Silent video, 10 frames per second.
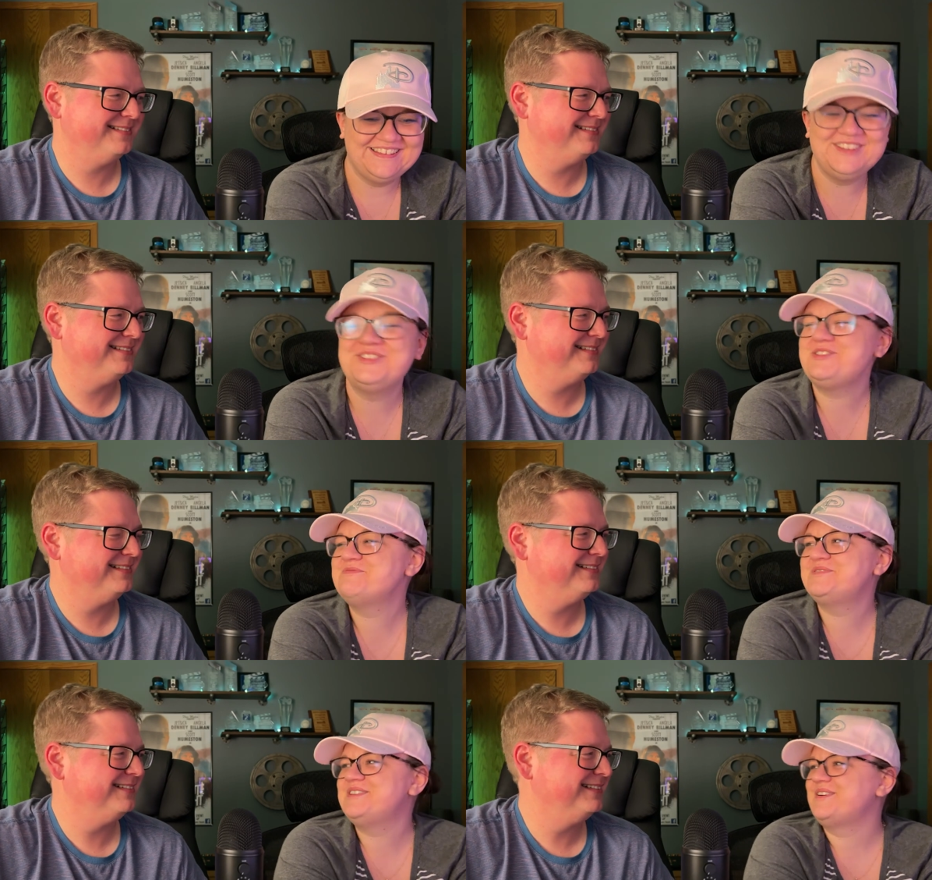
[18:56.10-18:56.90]
Speaker 1: you
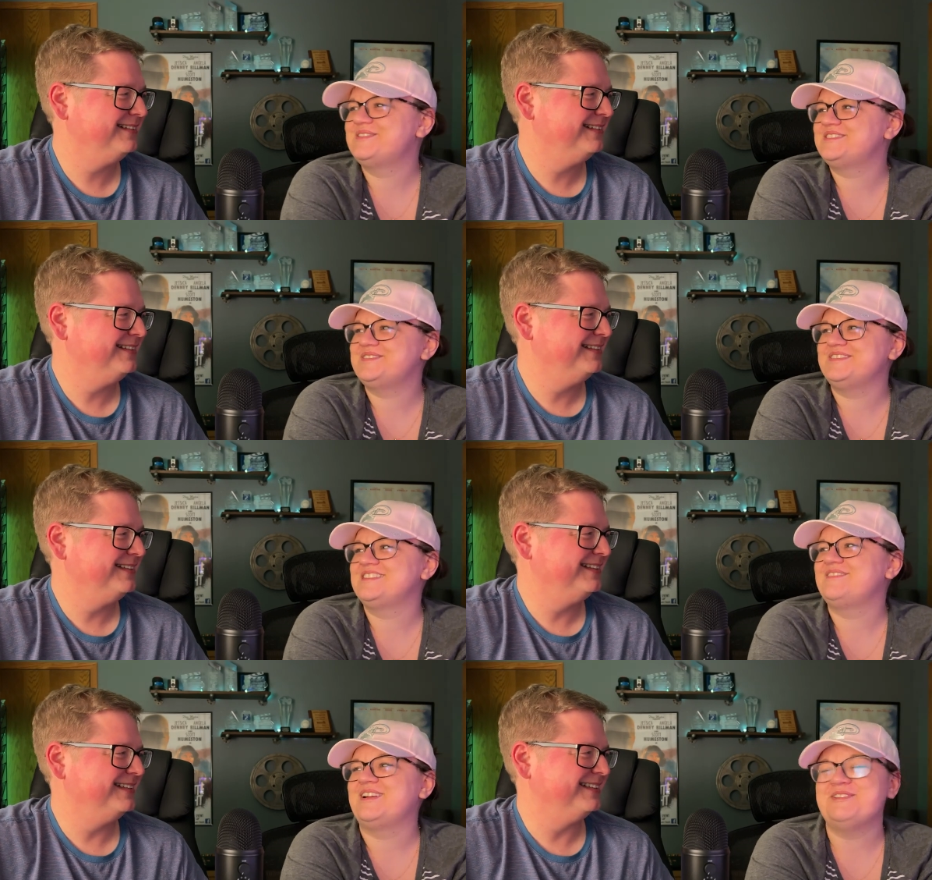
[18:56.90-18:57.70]
you'd know as soon
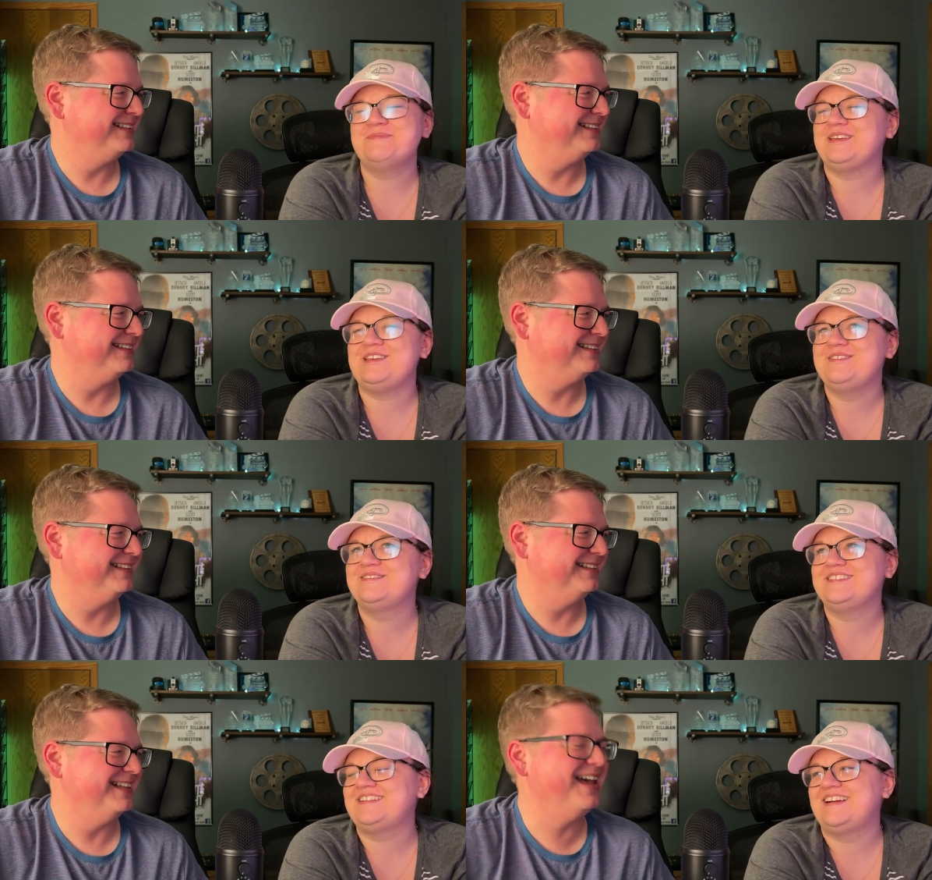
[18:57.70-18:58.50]
as I read it. You'd be like, you didn't.